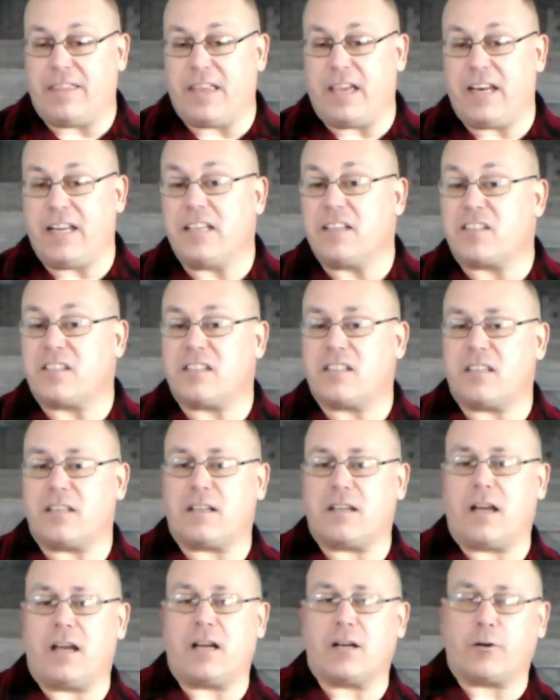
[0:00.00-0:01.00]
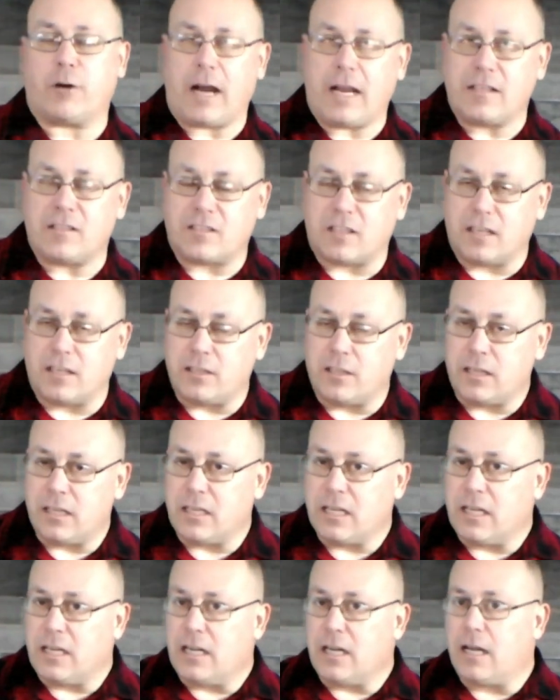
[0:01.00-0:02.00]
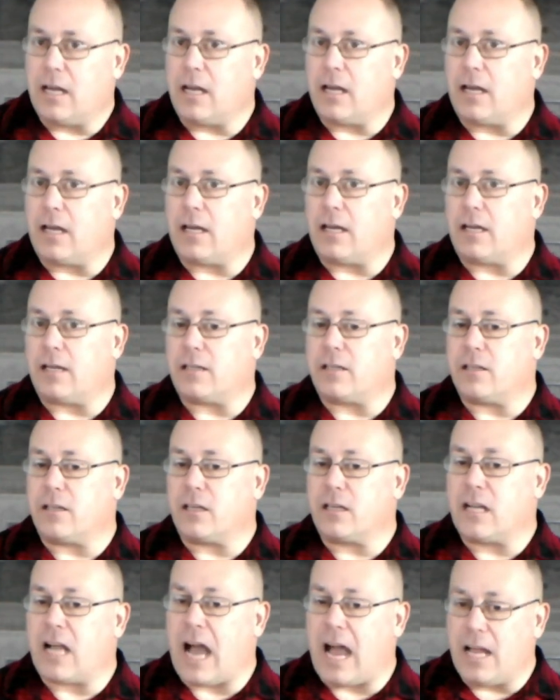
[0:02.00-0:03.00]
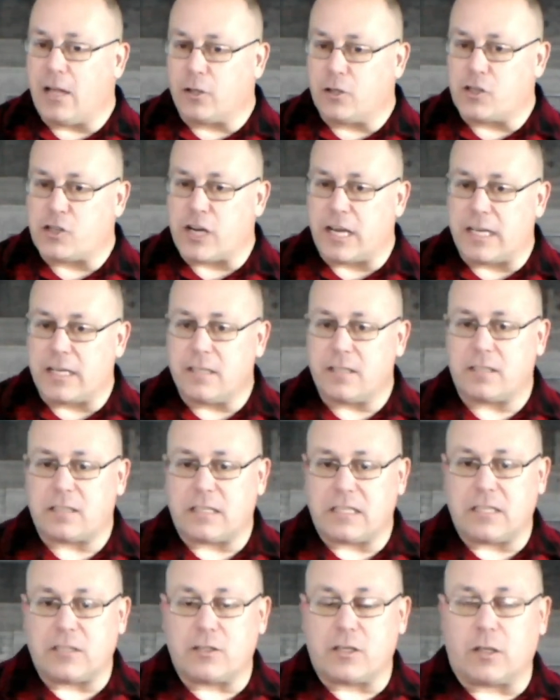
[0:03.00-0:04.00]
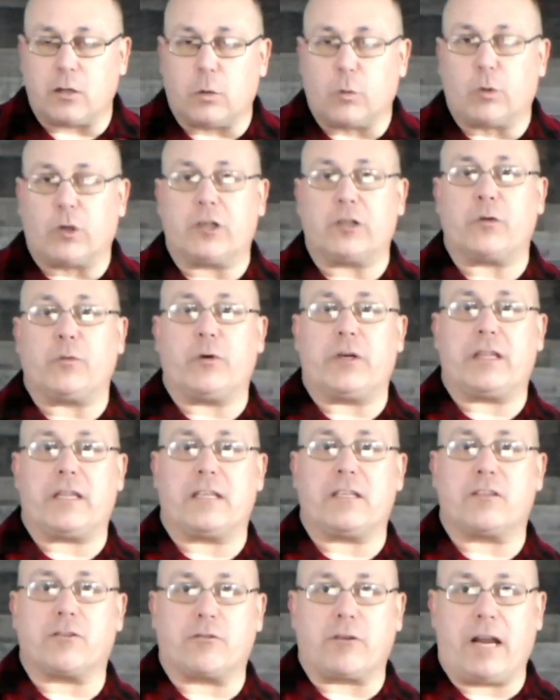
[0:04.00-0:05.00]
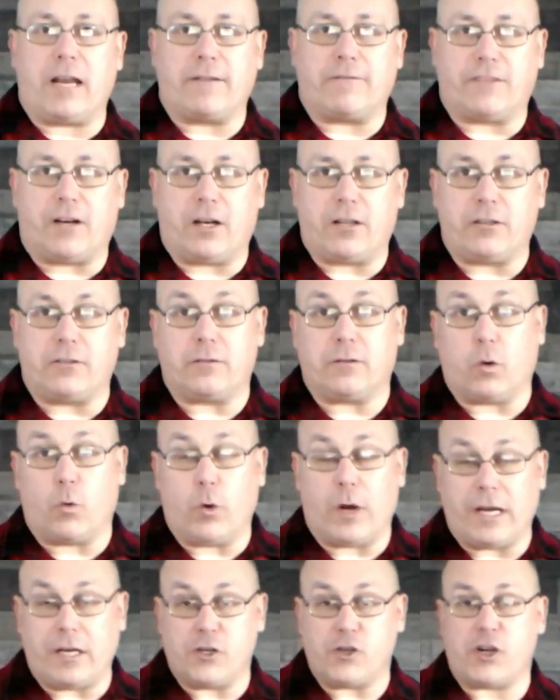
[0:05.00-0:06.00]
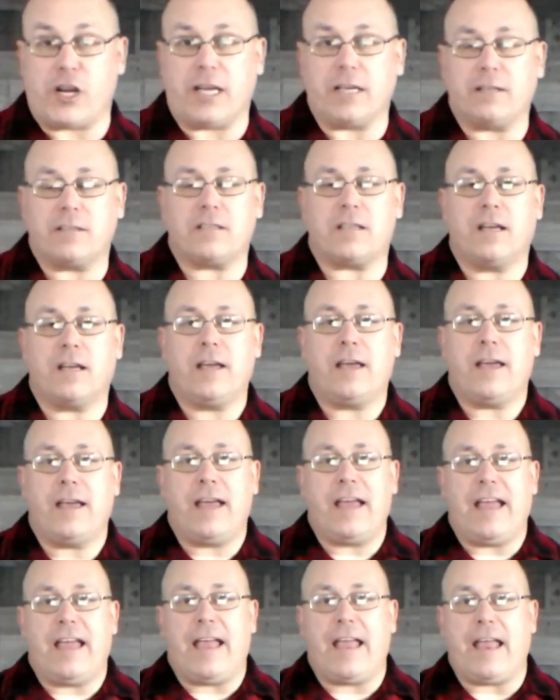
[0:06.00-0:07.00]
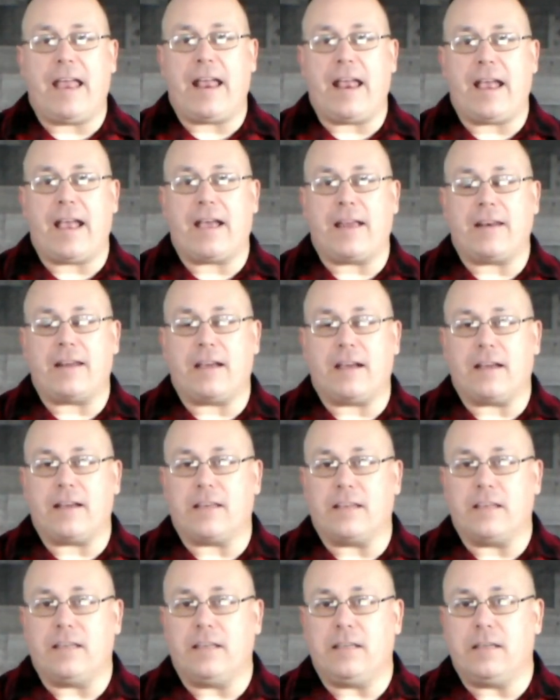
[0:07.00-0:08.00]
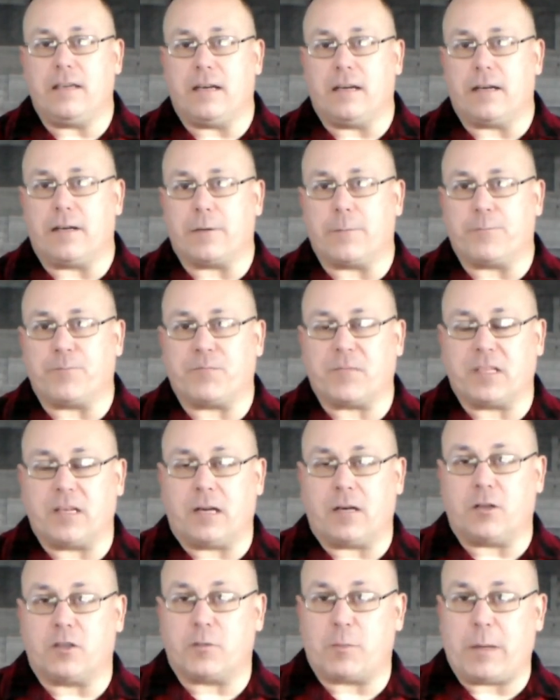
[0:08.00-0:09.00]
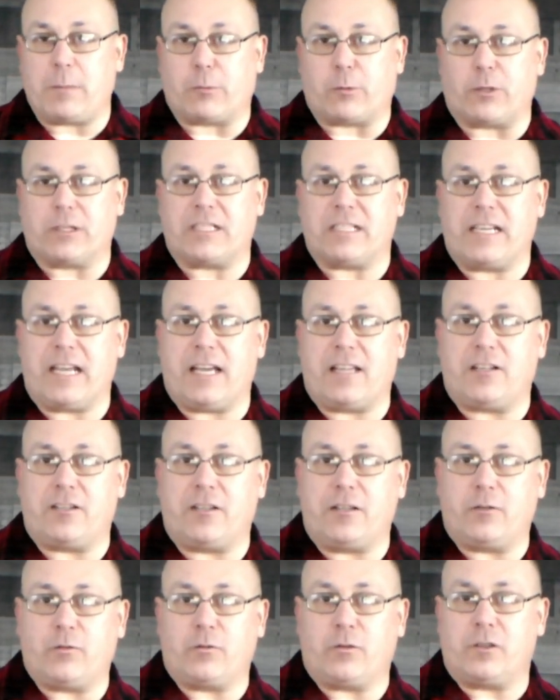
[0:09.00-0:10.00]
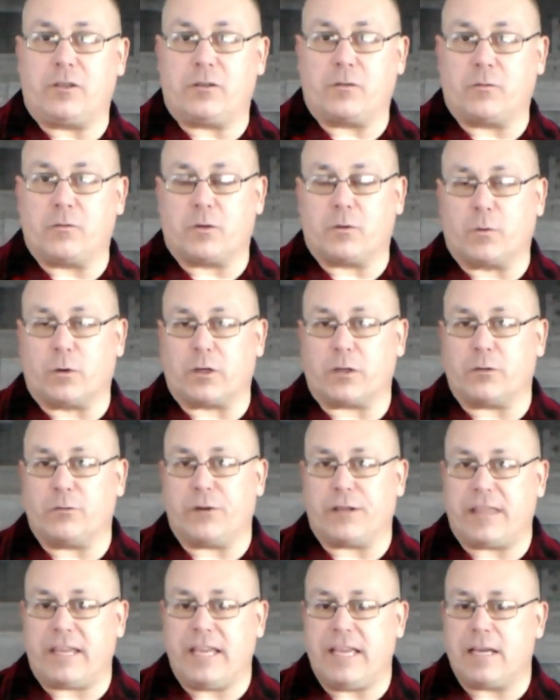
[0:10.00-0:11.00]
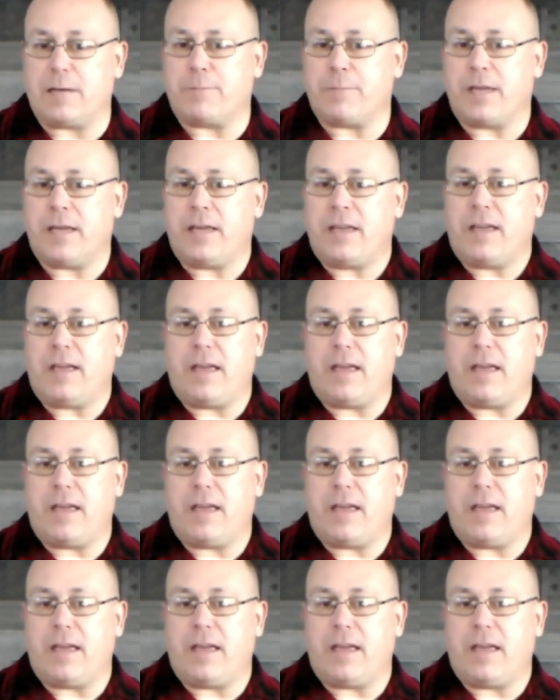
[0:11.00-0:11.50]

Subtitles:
And then his grandson, Kyle Chase, is going to work with his grandfather, Wayne Chase. And he got all his paperwork together, and we're working with him.